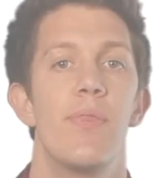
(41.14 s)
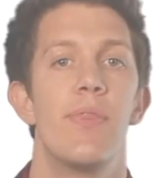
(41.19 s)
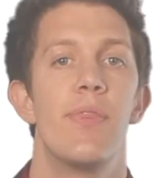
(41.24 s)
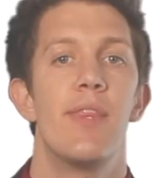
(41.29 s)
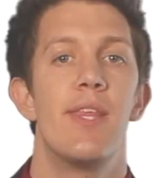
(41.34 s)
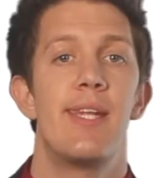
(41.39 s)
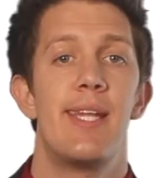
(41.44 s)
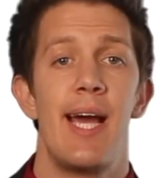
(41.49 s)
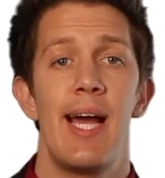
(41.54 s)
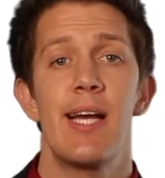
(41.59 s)

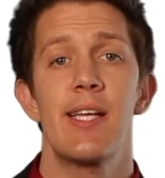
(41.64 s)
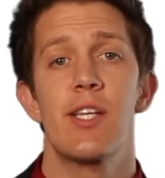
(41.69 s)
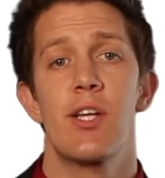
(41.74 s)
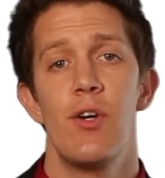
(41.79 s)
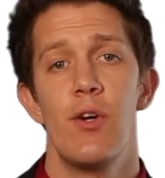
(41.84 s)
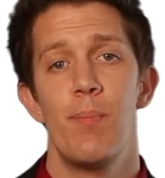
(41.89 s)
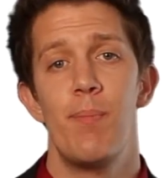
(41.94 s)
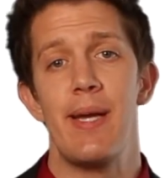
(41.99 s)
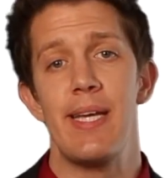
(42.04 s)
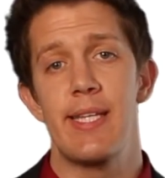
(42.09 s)
The tax
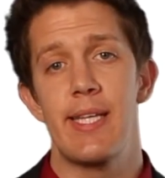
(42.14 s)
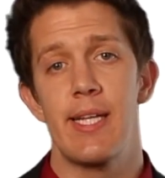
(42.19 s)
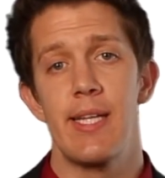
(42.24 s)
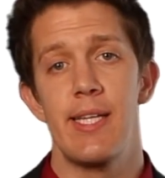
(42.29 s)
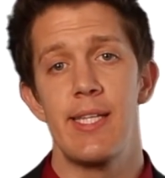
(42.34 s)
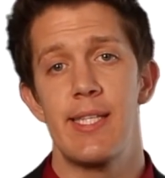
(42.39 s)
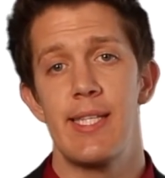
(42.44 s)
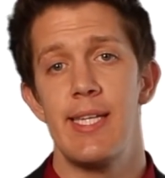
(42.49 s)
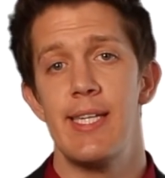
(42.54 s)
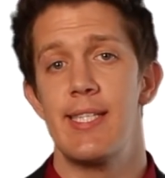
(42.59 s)
code
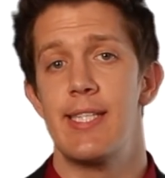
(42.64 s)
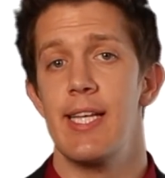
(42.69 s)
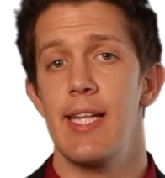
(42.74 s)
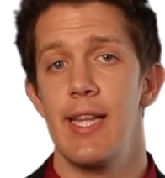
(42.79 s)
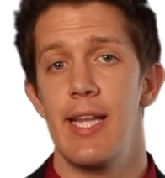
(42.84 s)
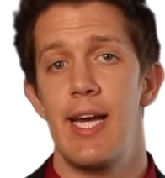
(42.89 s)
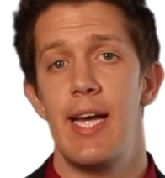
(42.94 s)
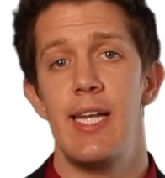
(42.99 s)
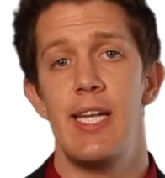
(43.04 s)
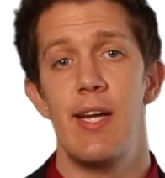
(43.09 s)
basically says that
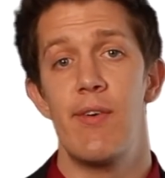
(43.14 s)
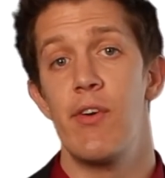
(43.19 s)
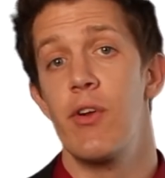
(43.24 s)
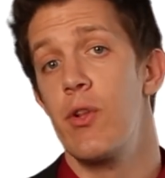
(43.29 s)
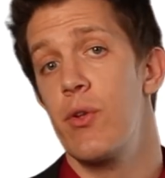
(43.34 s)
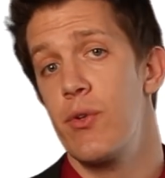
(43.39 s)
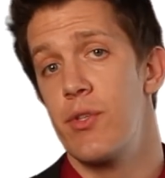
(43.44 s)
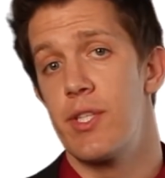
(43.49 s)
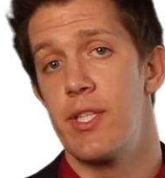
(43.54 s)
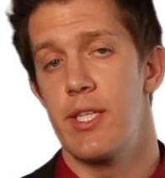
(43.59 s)
land never
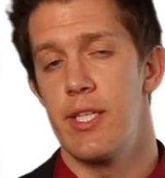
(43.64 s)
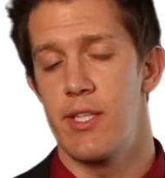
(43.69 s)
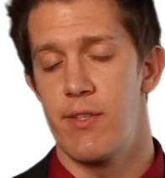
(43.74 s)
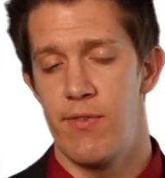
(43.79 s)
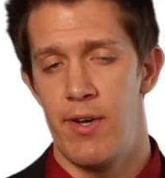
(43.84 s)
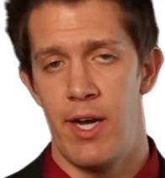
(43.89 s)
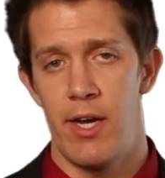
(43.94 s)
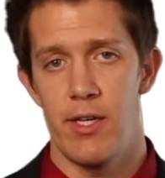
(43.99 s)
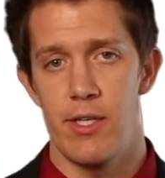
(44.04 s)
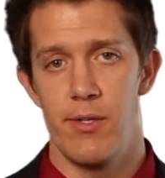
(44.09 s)
loses its
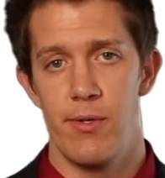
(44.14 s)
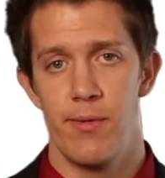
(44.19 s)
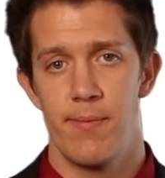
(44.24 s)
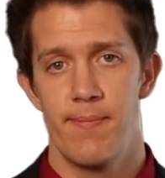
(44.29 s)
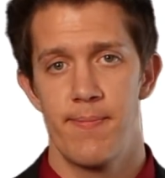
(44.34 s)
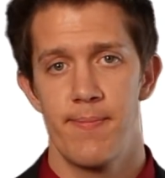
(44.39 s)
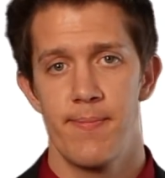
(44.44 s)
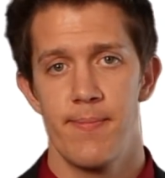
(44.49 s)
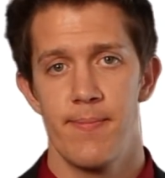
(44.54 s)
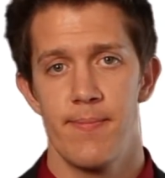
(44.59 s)
value.
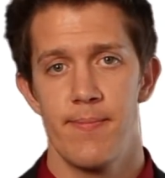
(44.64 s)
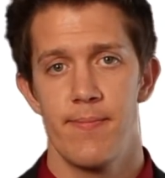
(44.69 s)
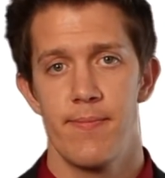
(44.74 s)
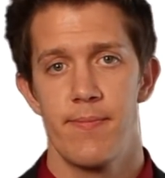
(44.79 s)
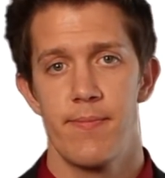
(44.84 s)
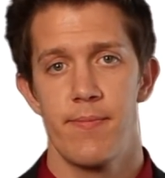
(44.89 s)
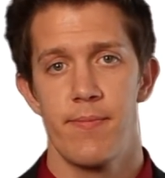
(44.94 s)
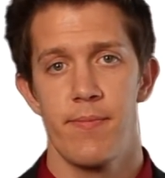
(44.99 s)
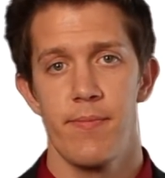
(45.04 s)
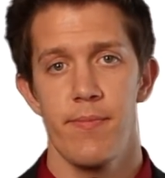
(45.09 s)

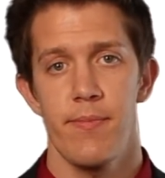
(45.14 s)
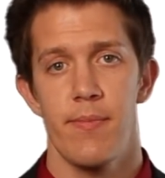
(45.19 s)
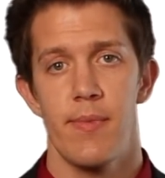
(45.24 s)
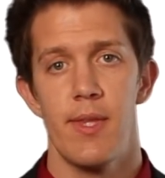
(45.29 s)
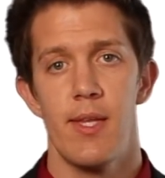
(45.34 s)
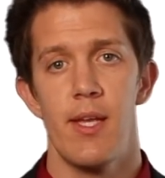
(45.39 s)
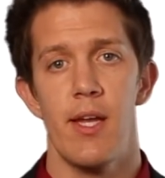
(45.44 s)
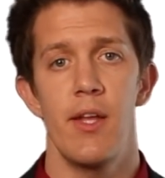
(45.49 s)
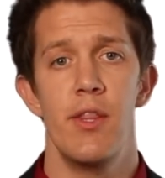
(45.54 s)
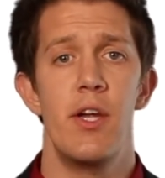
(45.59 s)

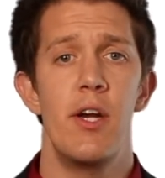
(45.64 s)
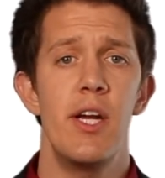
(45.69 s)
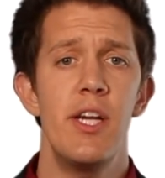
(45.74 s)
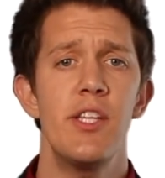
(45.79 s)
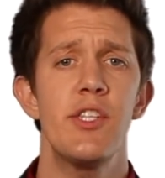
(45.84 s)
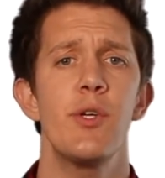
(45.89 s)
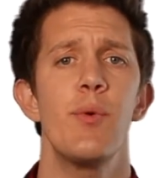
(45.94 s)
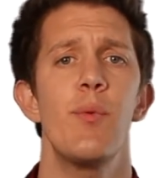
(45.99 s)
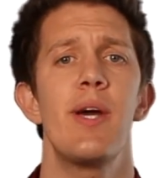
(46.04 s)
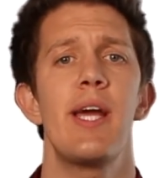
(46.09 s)
There
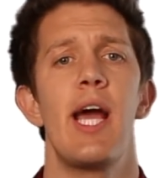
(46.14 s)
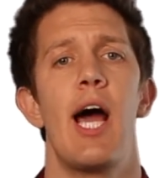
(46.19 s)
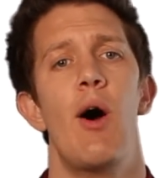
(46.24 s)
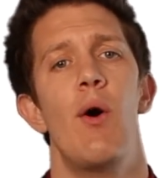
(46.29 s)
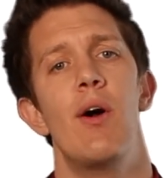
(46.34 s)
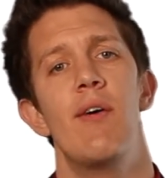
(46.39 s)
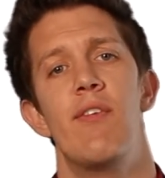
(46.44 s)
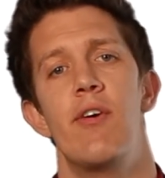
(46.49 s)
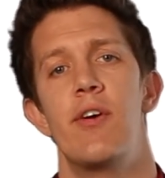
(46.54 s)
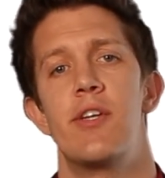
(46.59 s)
is a way,
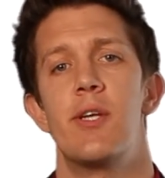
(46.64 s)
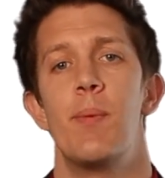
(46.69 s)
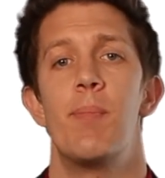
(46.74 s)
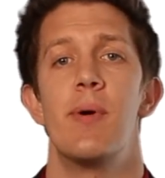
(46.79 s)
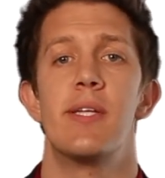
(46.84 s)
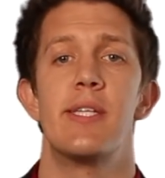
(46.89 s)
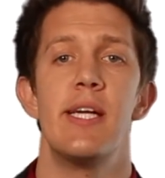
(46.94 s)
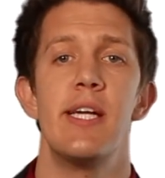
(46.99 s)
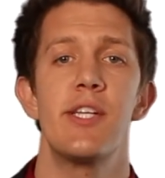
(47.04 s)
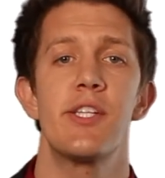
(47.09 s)
however, to
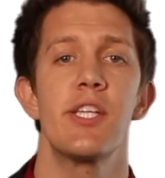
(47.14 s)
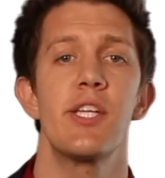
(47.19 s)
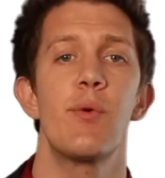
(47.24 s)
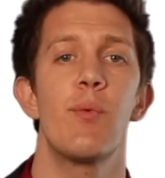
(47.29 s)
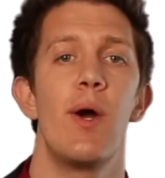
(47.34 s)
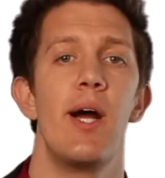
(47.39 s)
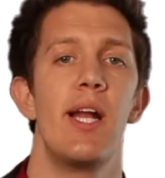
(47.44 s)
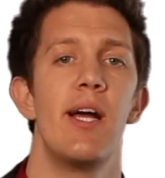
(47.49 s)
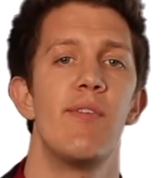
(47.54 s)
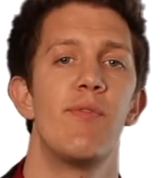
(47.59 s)
potentially
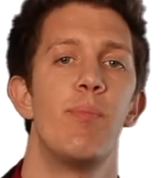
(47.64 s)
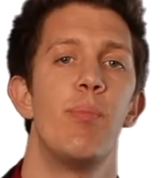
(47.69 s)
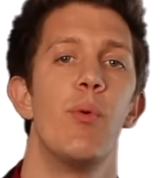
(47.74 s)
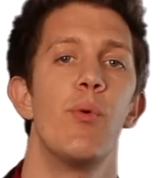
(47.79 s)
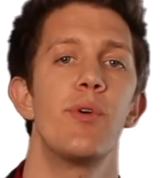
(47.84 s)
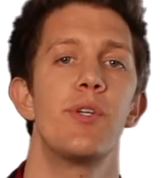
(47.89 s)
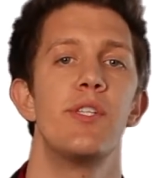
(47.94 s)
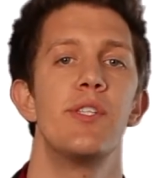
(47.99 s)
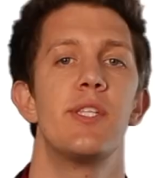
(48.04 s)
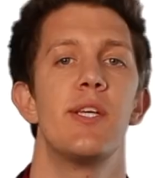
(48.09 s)
write off
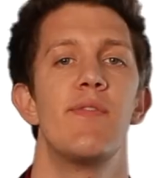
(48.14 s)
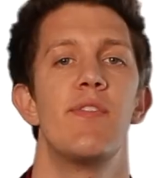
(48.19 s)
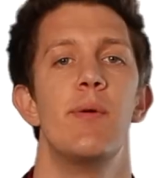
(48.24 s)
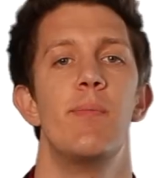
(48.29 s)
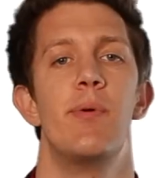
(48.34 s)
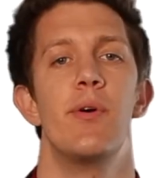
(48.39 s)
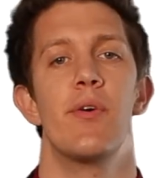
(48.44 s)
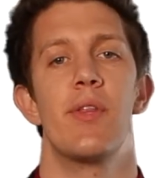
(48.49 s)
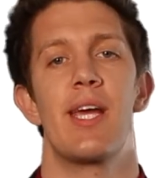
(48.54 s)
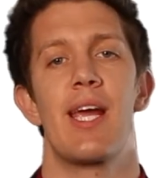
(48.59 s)
portions of the
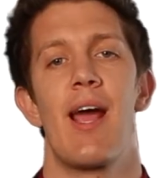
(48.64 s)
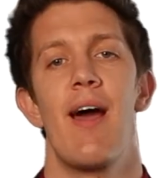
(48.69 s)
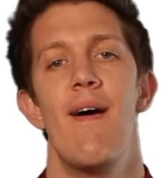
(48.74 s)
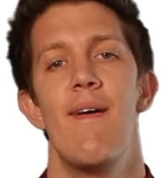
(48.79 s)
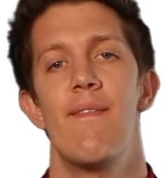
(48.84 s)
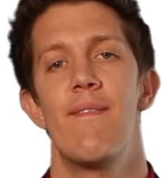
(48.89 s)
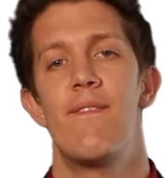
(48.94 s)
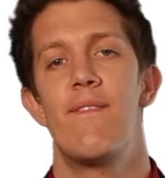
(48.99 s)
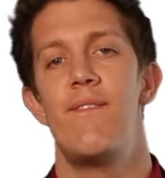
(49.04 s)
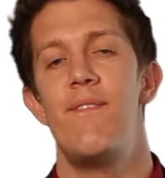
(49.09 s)
building
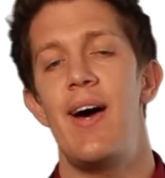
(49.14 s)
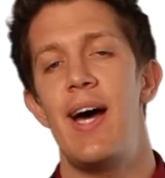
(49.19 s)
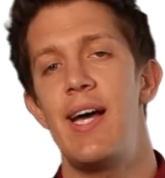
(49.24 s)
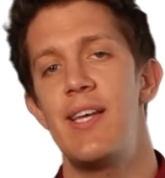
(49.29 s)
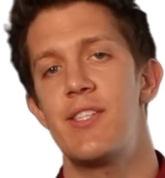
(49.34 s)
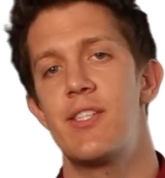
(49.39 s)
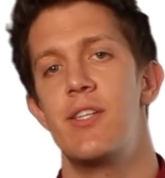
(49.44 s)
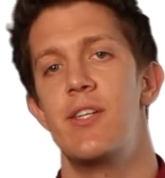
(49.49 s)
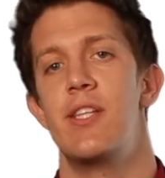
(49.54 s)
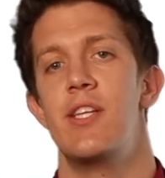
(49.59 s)

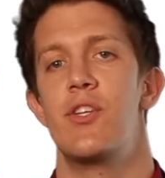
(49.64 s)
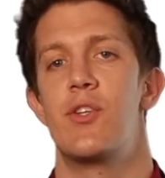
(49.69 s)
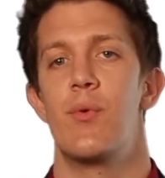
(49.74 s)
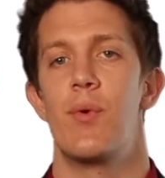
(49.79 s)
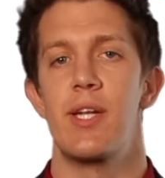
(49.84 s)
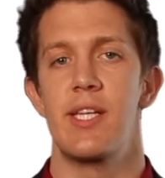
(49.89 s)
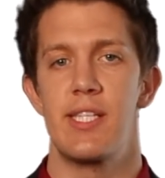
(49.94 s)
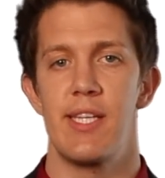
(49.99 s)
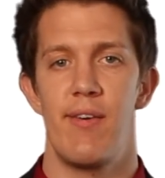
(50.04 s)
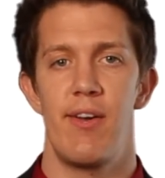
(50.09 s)
faster than
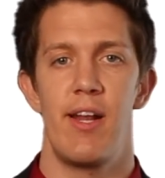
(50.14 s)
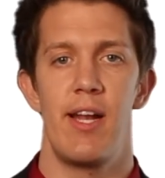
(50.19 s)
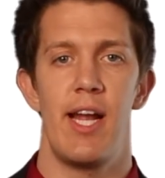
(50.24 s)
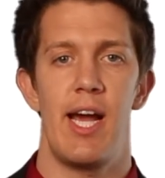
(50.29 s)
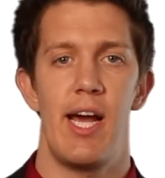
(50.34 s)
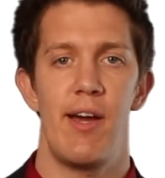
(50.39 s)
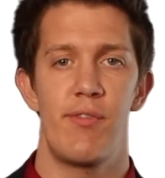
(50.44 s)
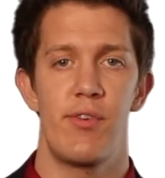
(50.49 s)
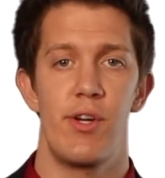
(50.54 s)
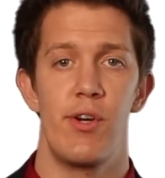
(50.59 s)
27 and a
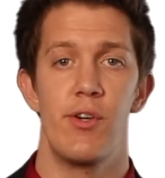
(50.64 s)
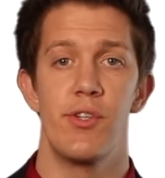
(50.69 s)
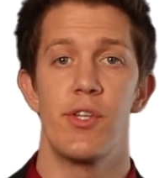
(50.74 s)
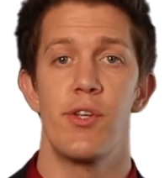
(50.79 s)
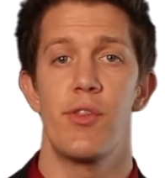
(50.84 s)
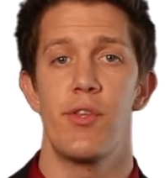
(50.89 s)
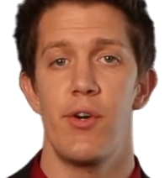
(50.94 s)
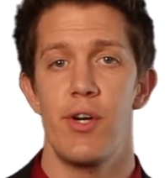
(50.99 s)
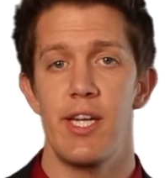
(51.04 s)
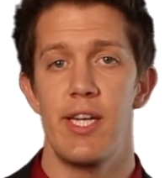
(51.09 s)
half years or
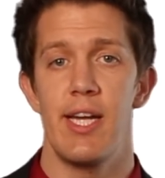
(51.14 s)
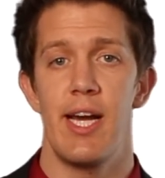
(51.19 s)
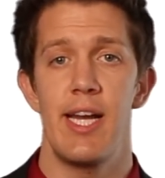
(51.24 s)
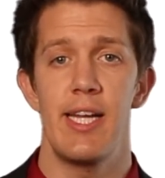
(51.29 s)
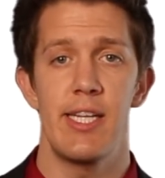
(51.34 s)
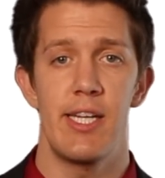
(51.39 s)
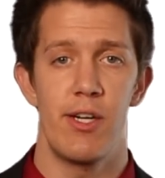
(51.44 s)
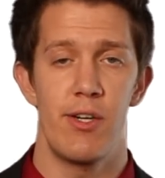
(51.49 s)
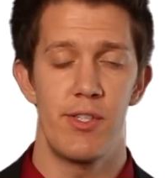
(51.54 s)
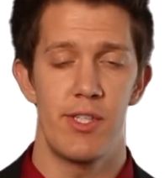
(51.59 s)

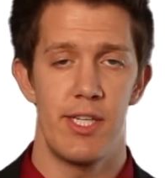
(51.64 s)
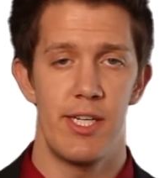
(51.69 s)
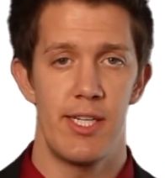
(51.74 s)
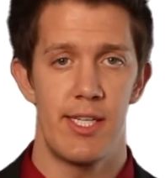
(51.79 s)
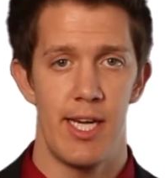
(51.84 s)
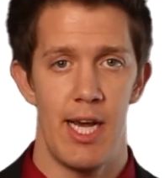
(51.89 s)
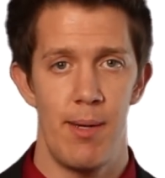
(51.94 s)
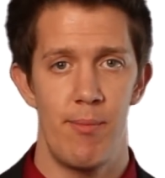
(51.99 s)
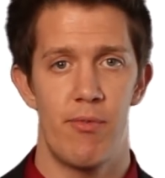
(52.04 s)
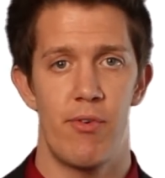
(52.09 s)
39 years in a
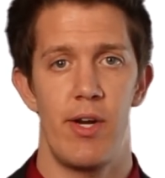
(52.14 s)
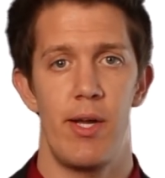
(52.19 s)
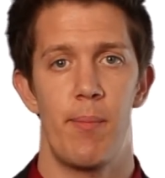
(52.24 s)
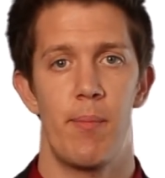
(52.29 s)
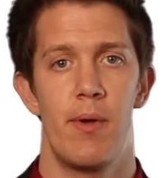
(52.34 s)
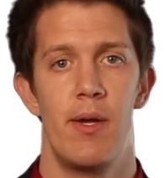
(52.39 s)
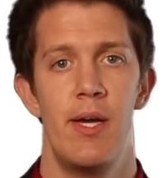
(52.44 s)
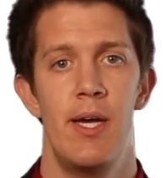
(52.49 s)
time frame.